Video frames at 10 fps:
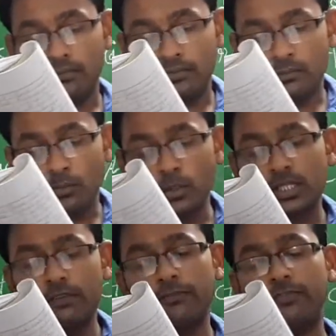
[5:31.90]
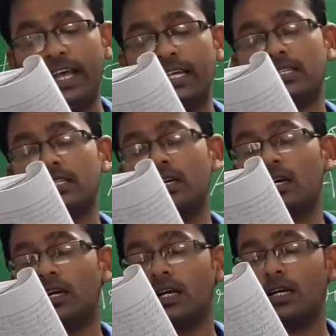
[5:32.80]
Muslim faced
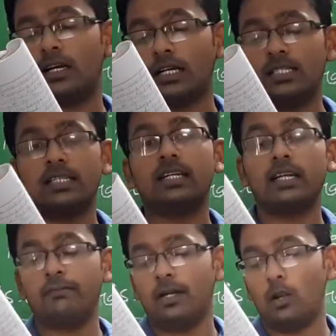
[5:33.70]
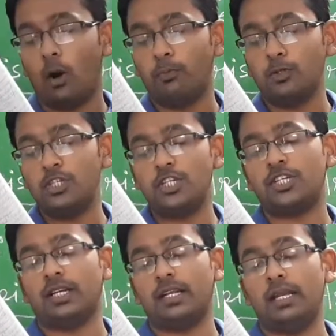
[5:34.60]
considerable
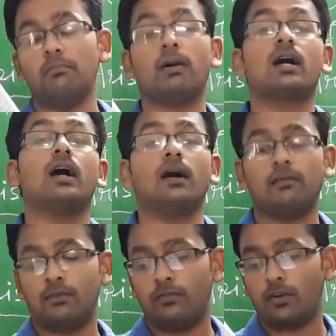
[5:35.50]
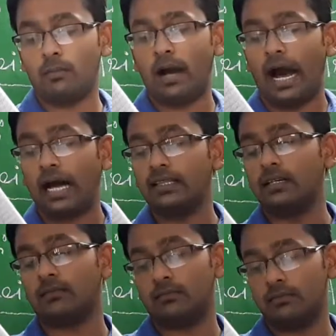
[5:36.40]
opposition in Makkah from
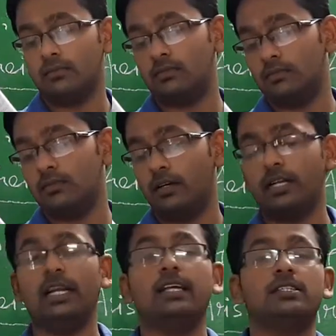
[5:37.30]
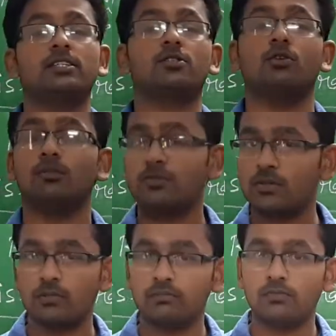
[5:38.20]
other religious
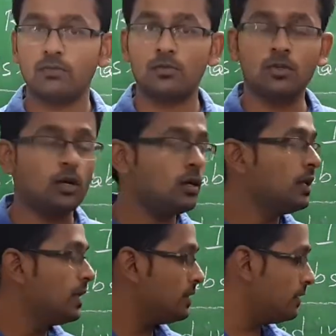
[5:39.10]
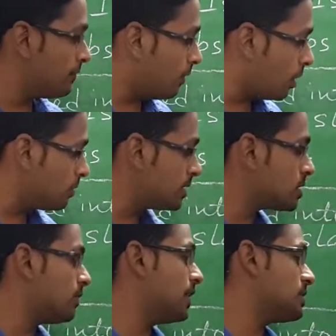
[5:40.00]
groups. So, the followers
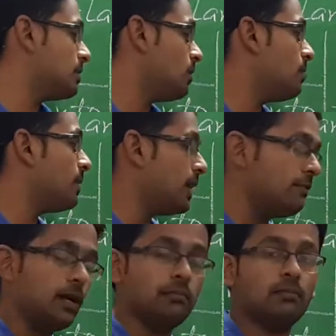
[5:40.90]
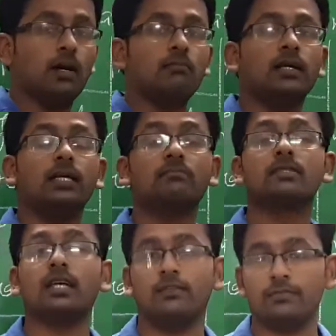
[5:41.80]
of Hazrat Muhammad and Muhammad
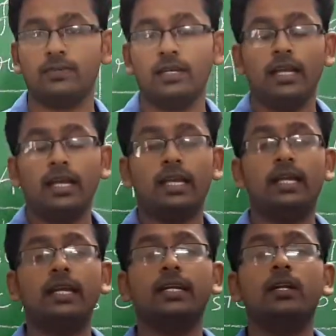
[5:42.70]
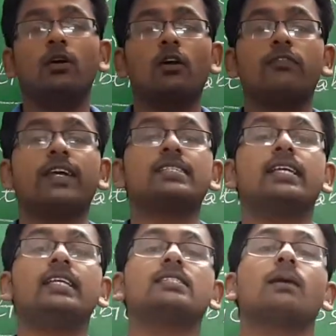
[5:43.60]
himself, he did not face
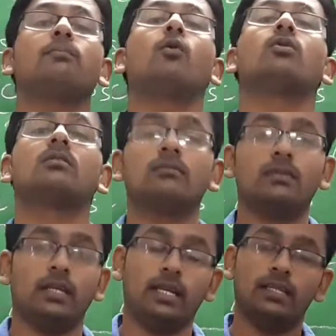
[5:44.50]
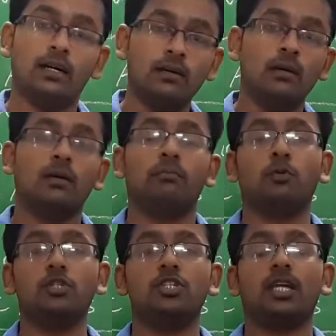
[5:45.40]
any support in the
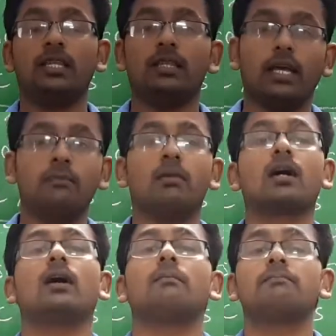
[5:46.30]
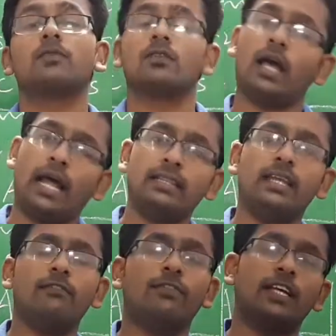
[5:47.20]
position in Makkah, and
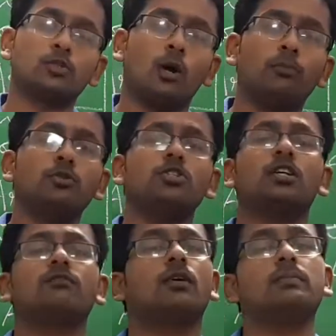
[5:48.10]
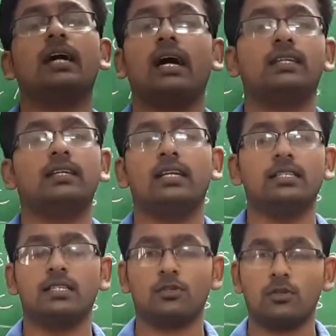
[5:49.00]
they faced opposition from the other
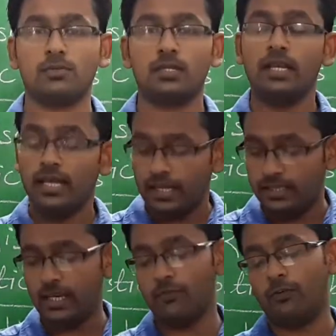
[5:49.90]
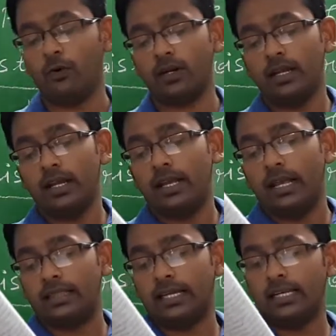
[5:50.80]
religious groups. Therefore,
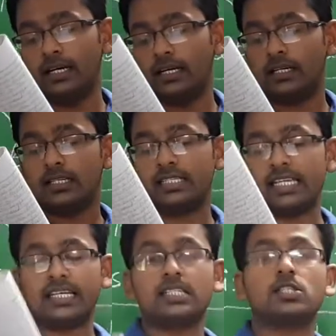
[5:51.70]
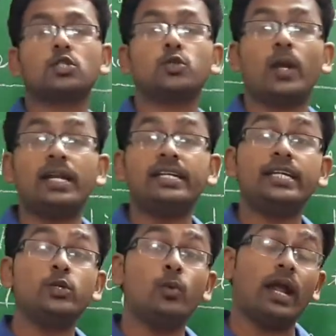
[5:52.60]
in the year
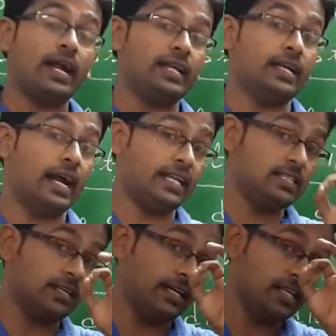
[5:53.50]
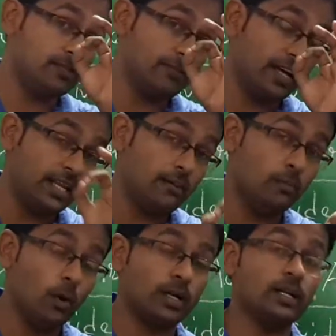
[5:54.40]
622 AD, it is very
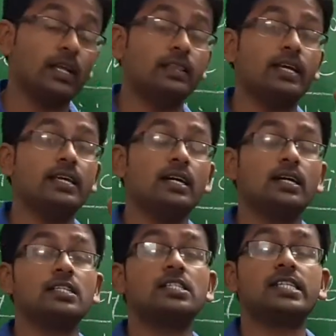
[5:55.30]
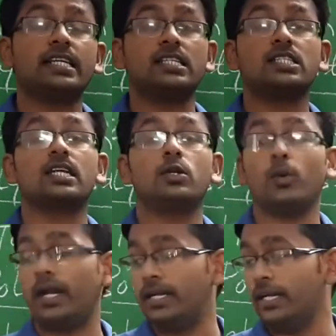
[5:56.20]
important, in the year
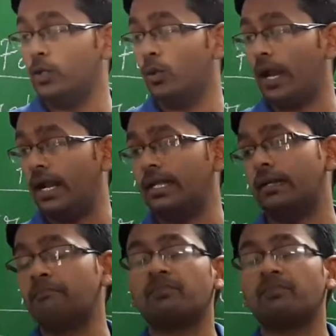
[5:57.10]
622 AD,